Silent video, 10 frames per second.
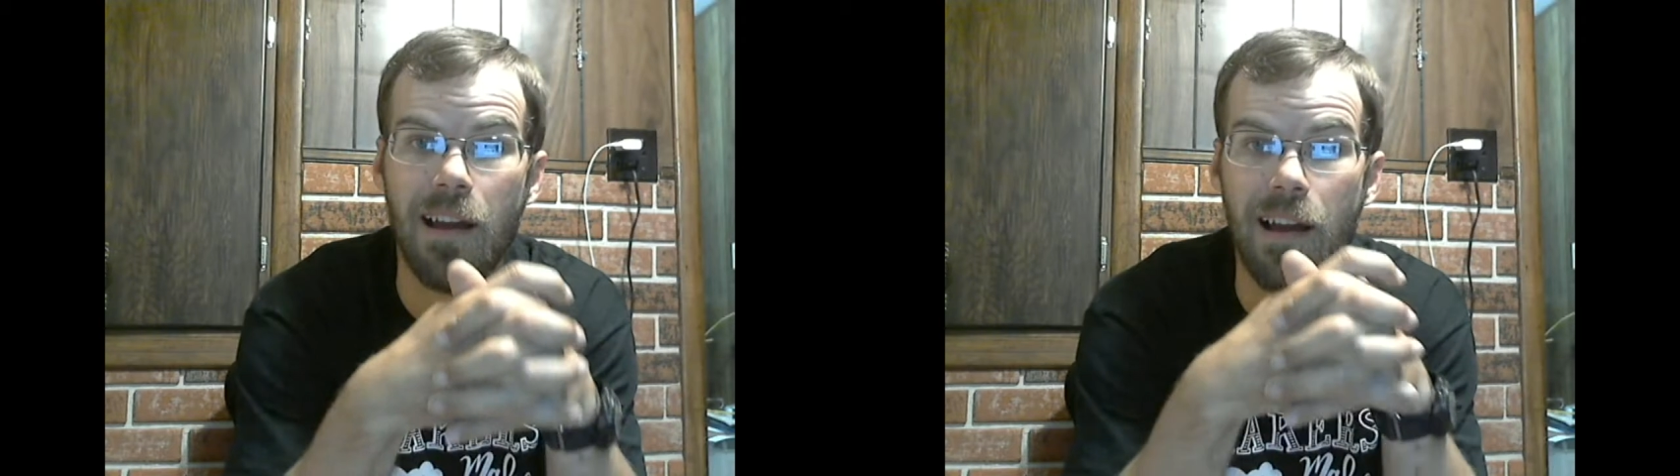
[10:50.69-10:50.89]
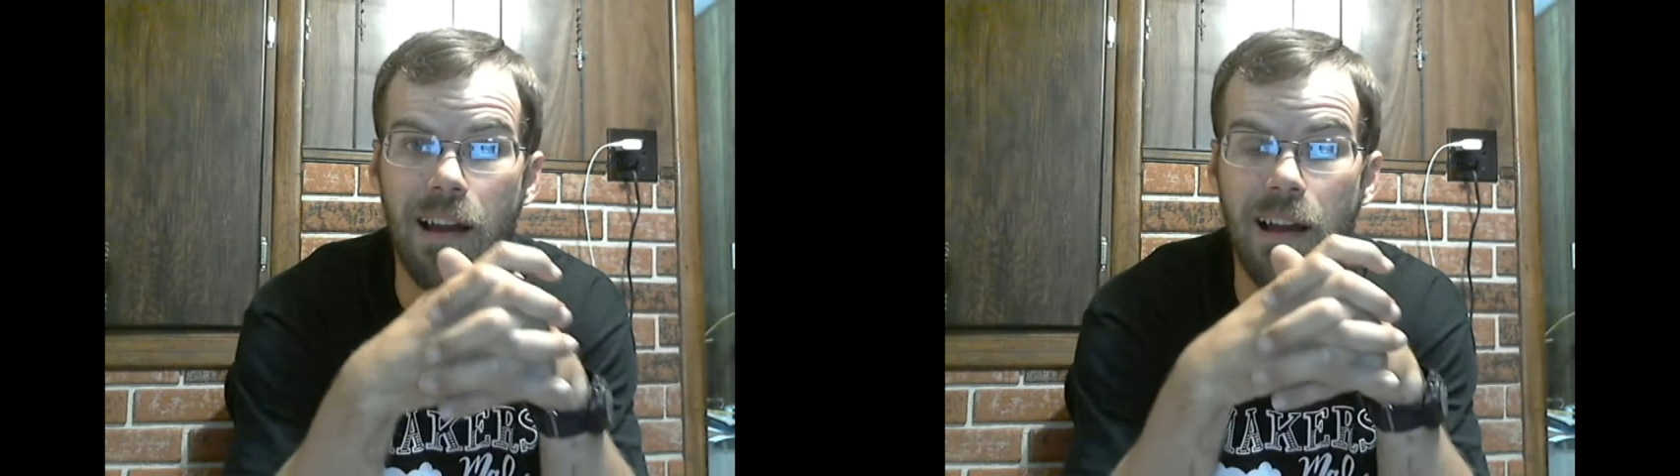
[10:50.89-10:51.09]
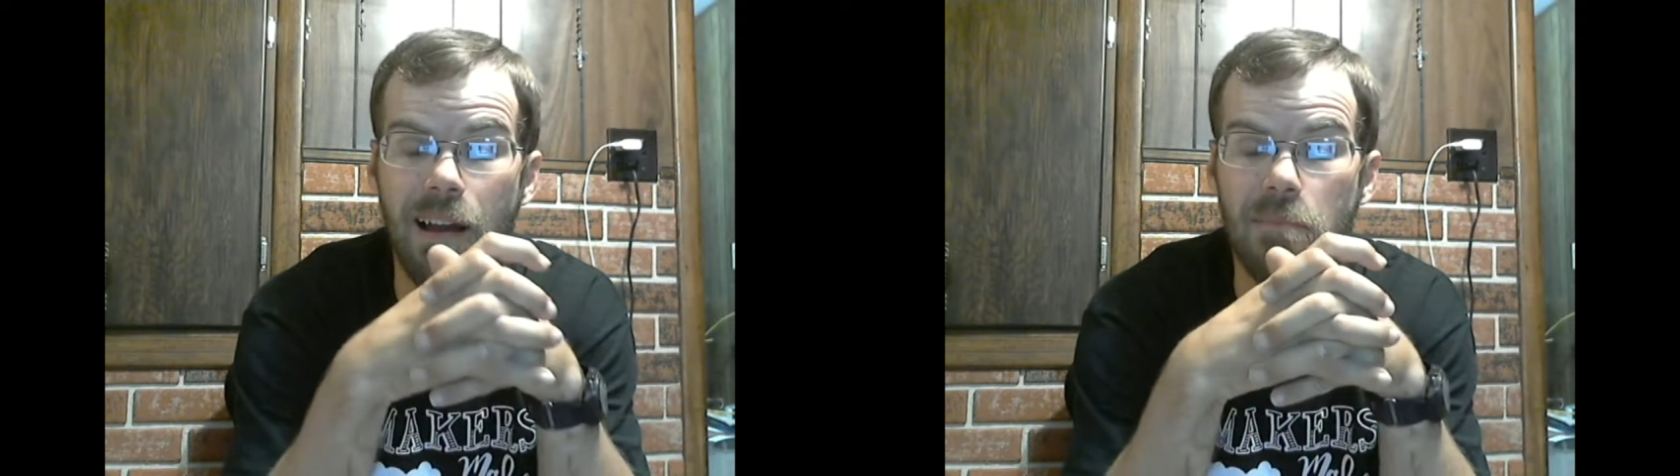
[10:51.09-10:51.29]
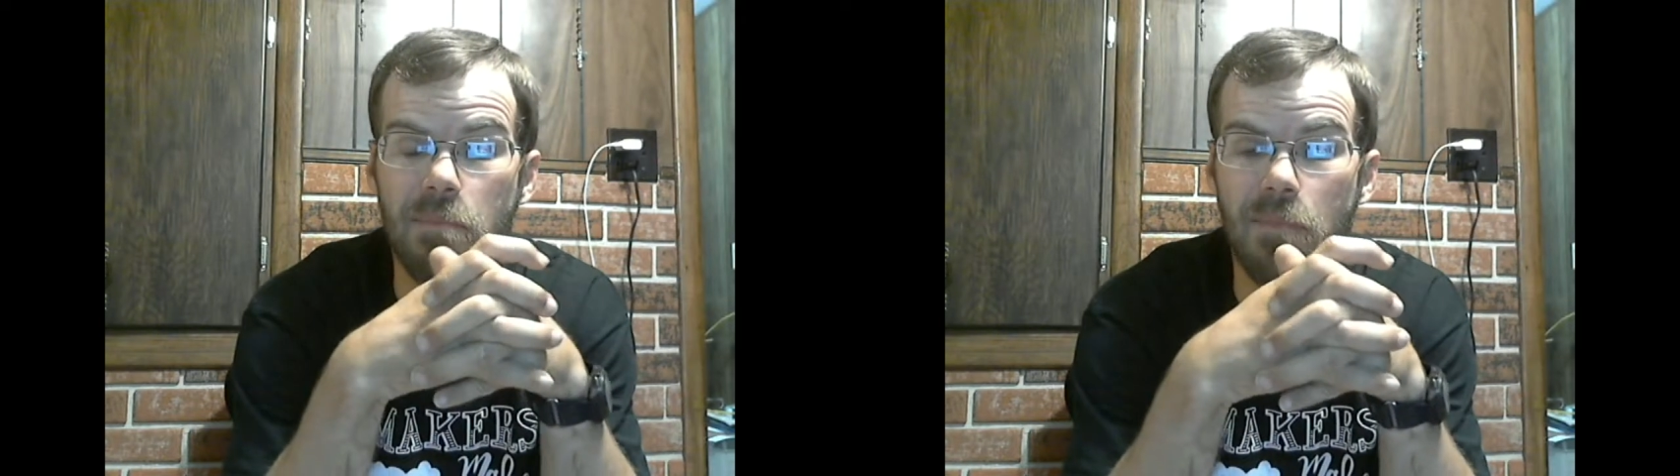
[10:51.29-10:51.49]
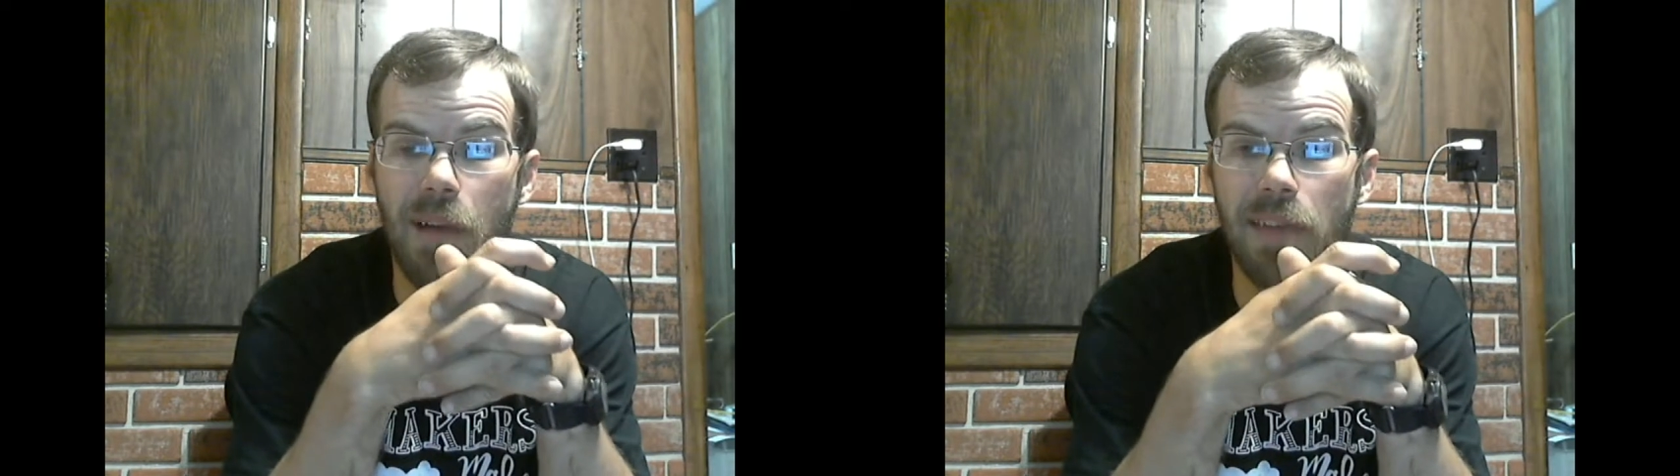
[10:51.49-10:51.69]

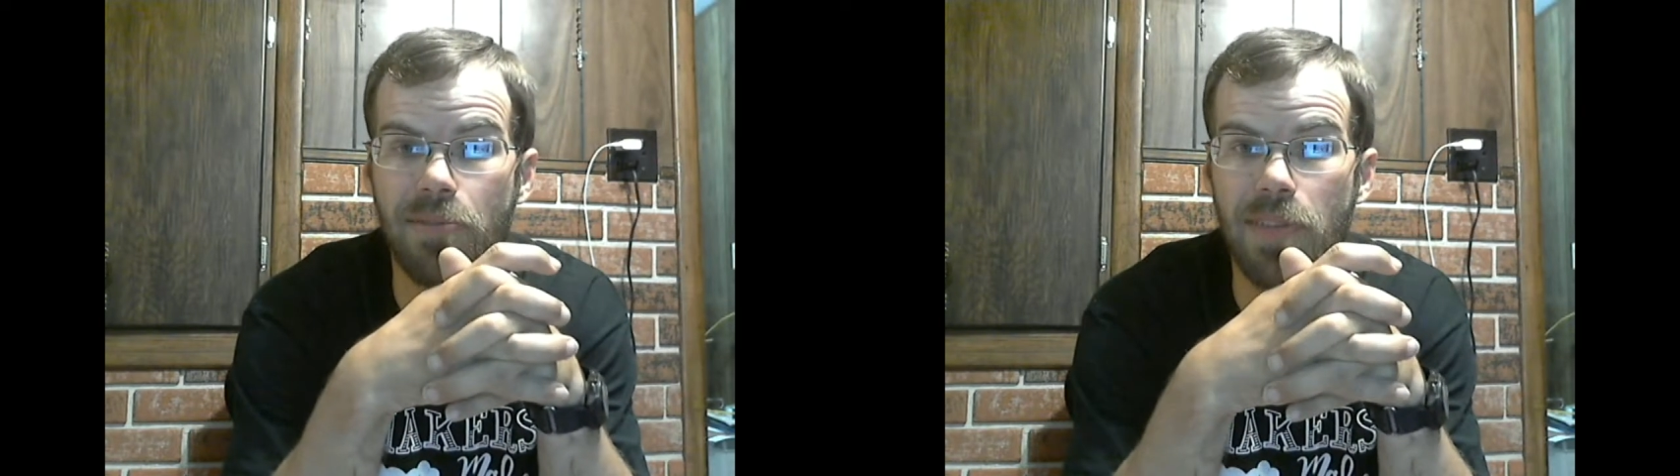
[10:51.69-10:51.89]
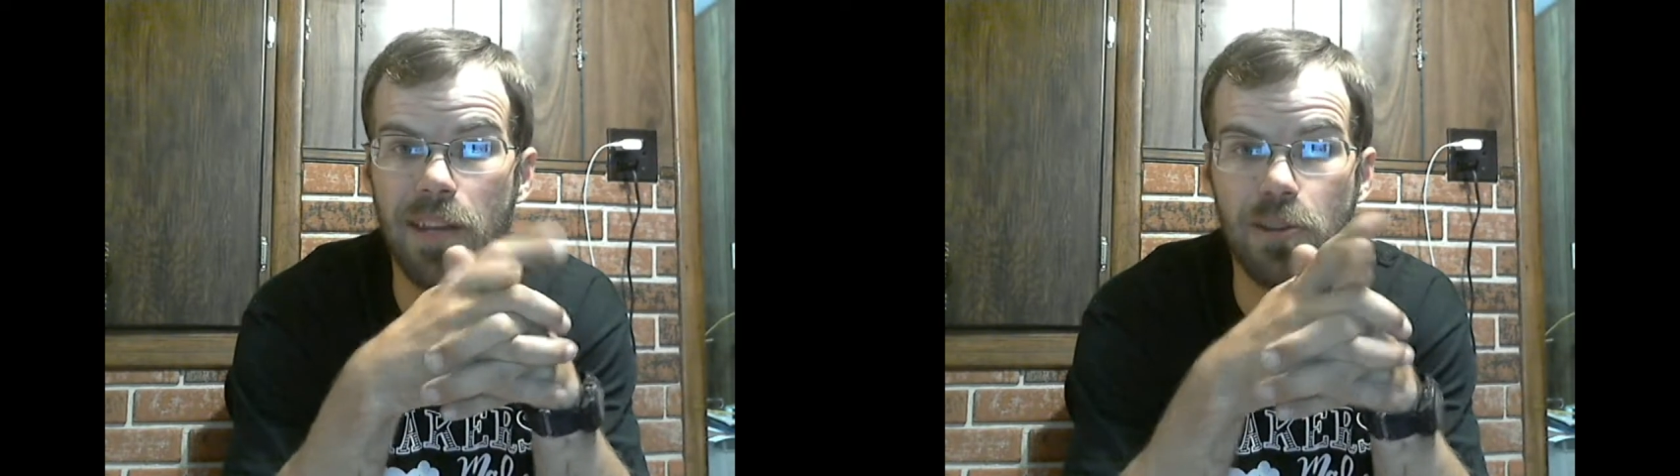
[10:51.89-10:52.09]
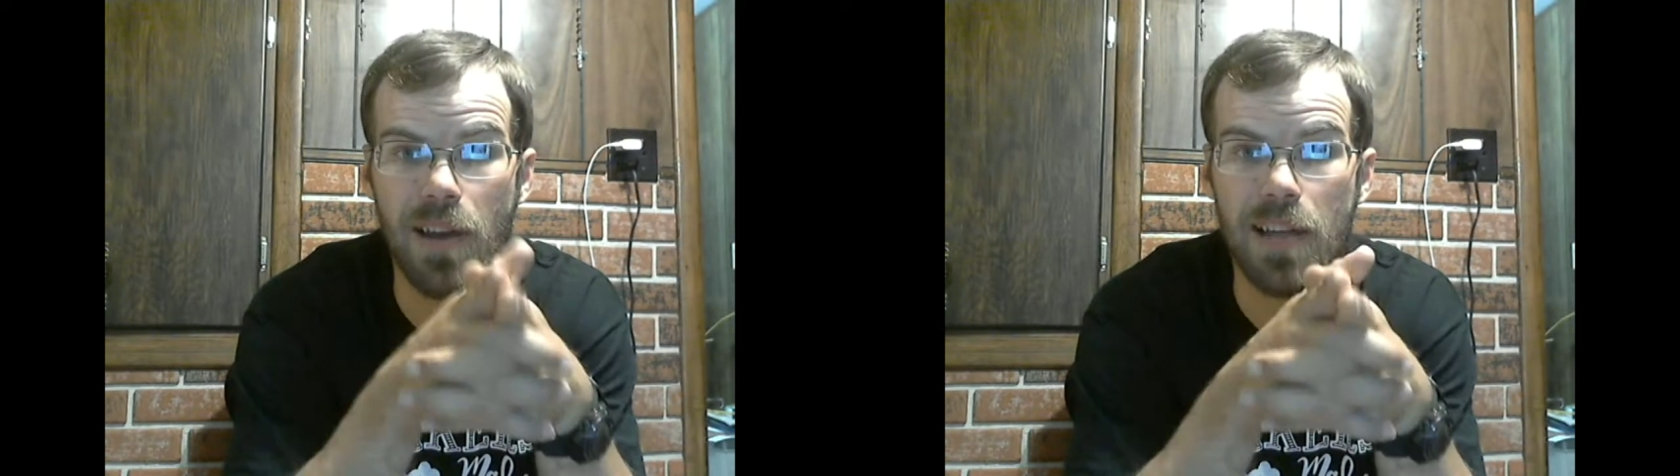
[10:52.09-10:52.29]
I think you